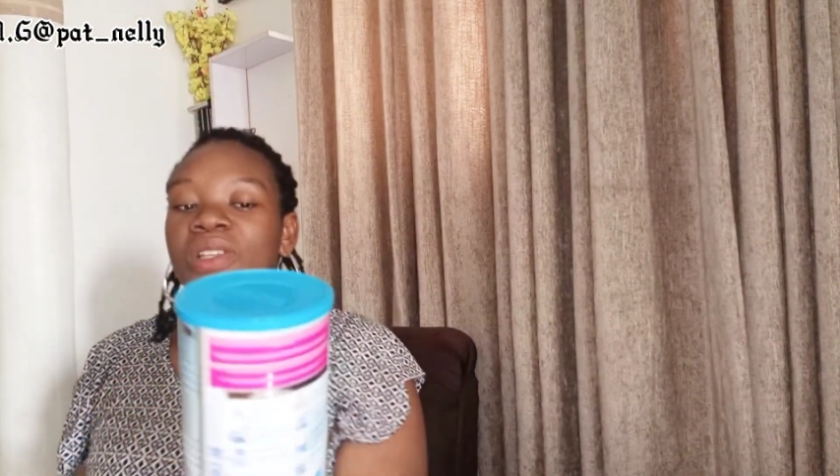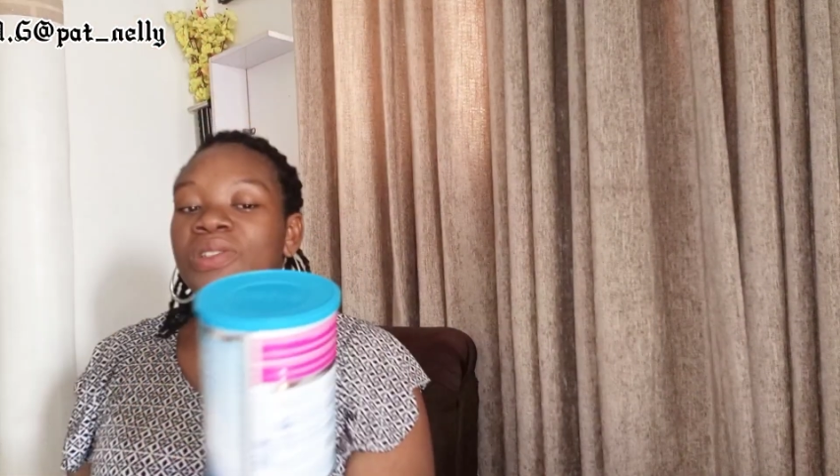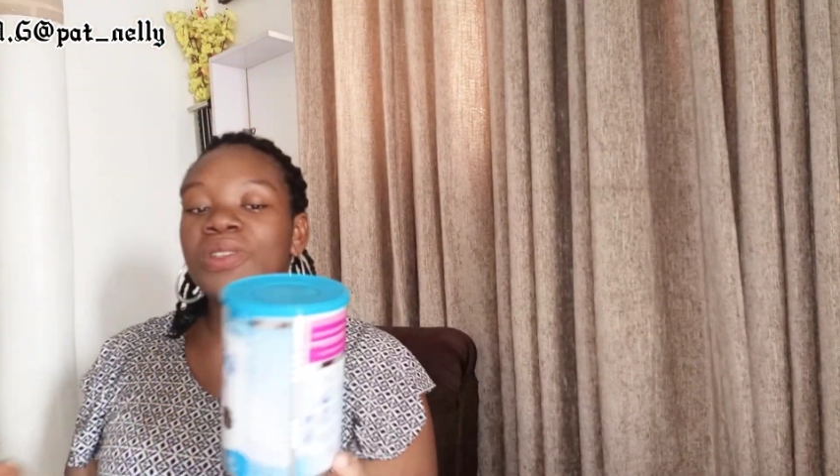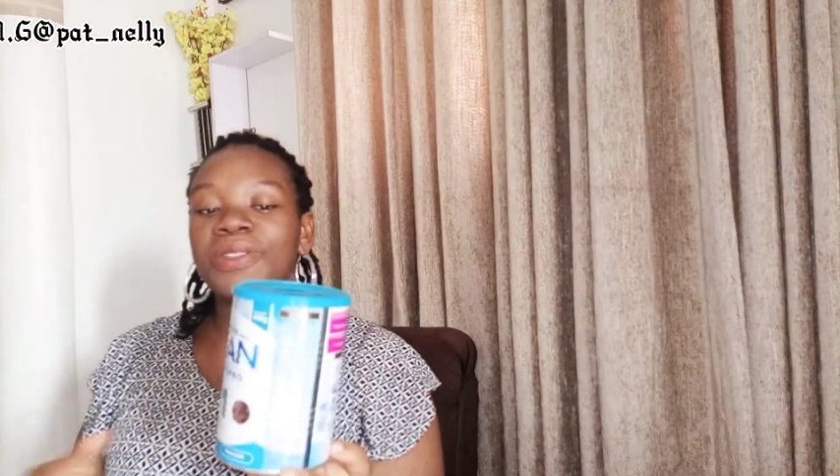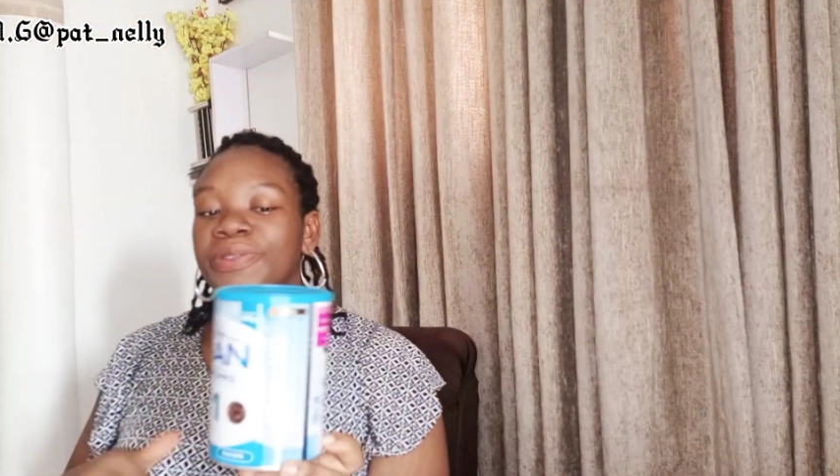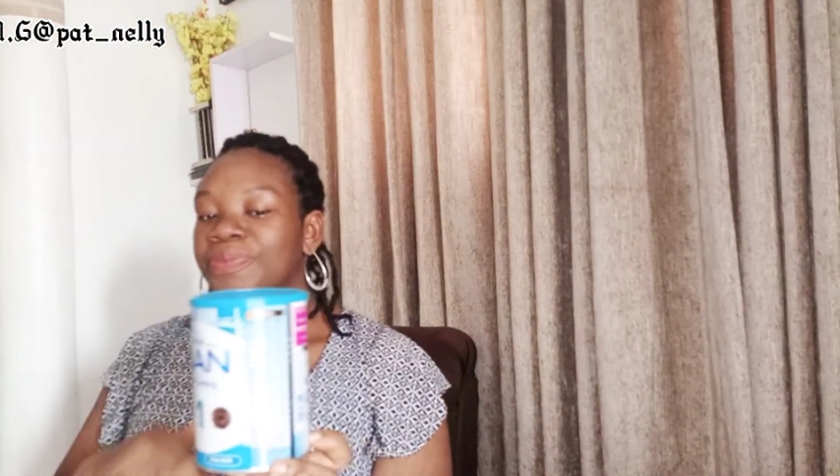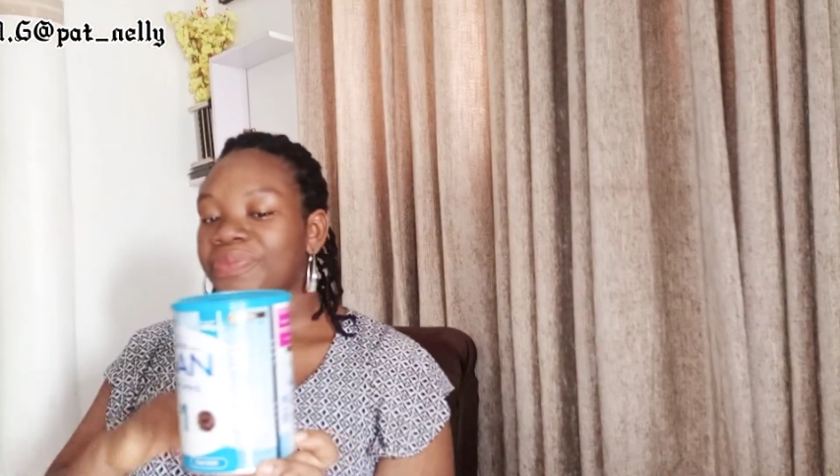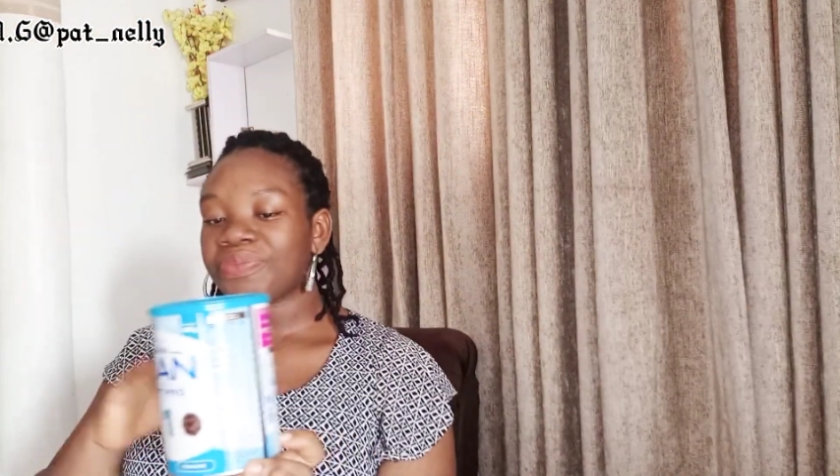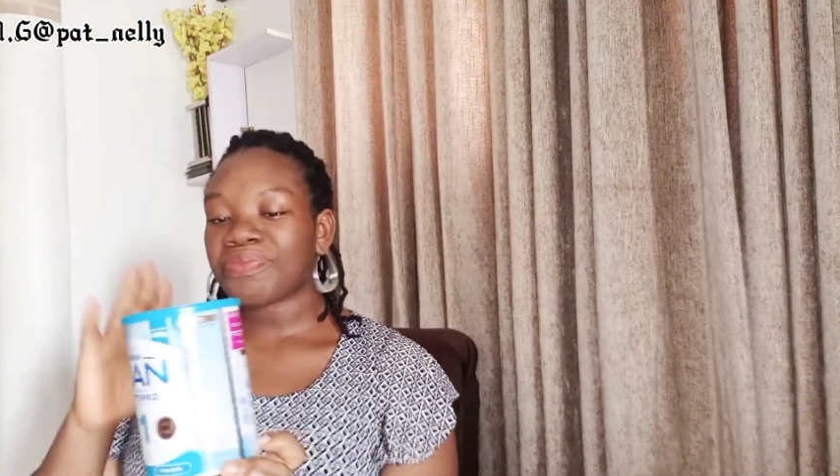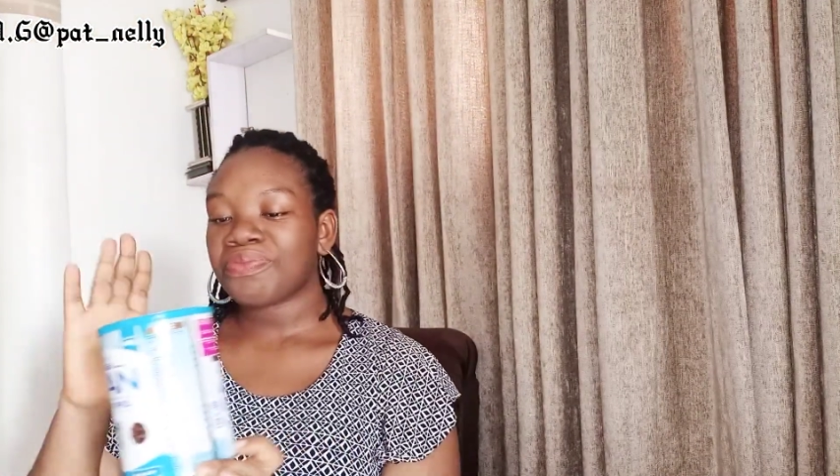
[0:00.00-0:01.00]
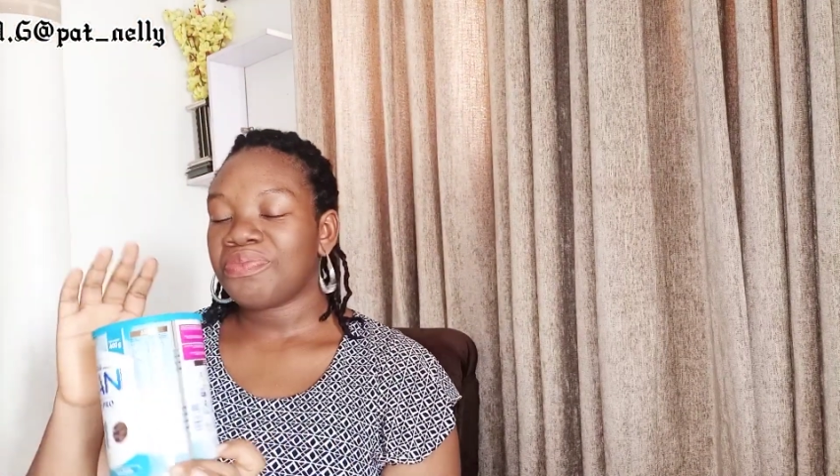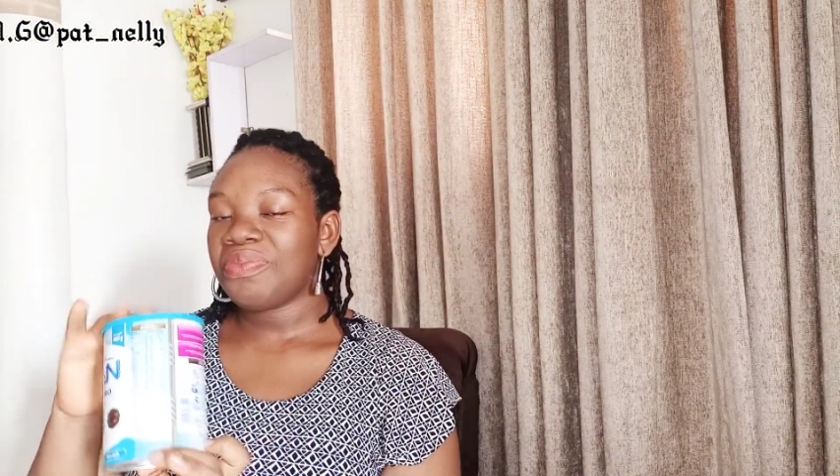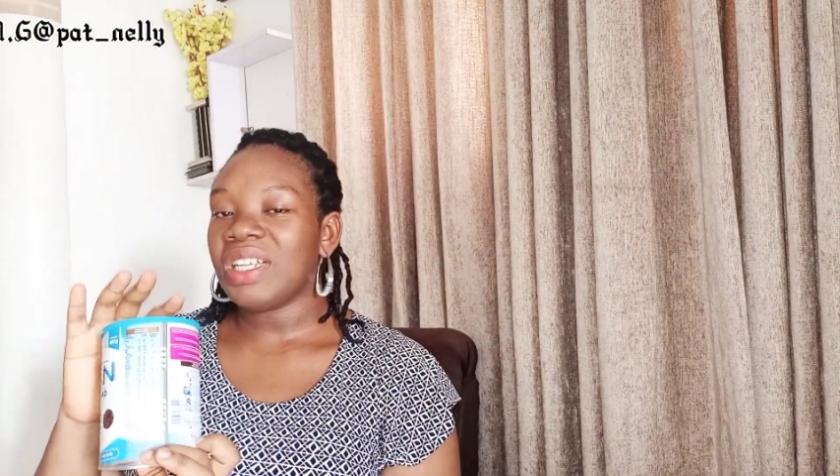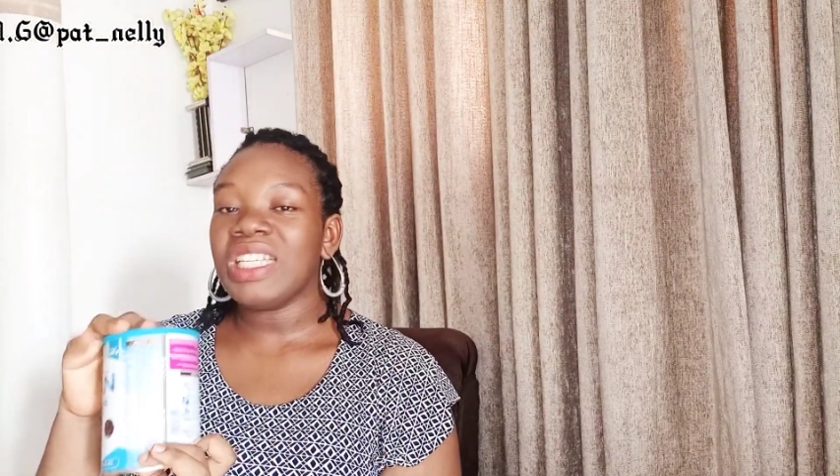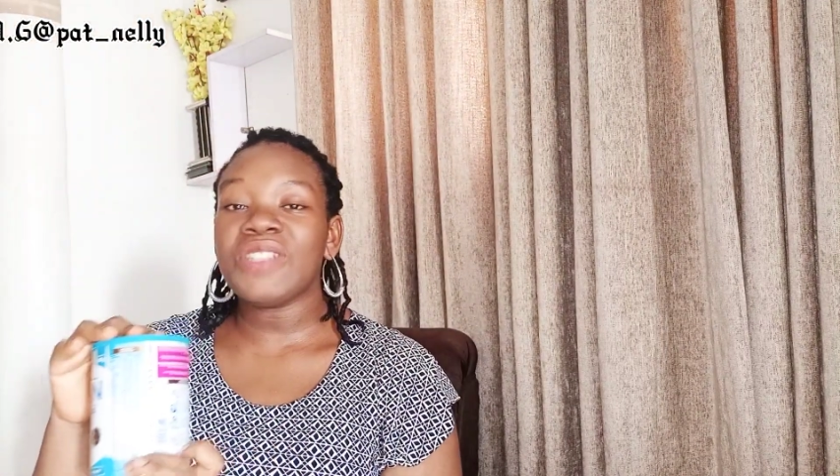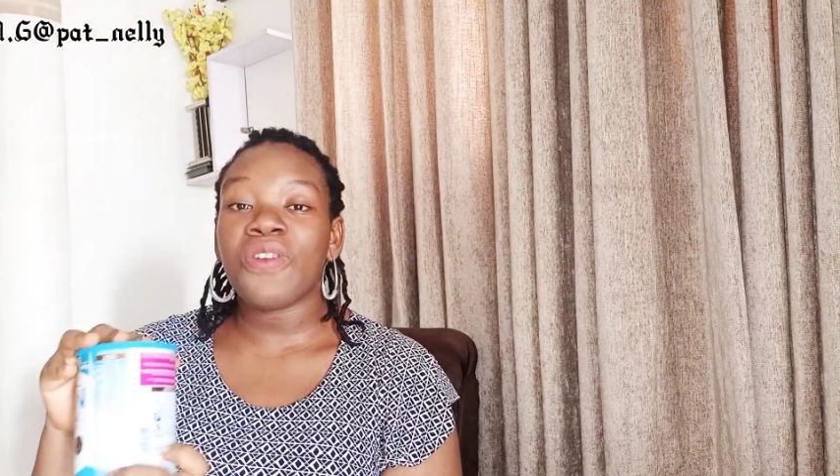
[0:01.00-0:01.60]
So this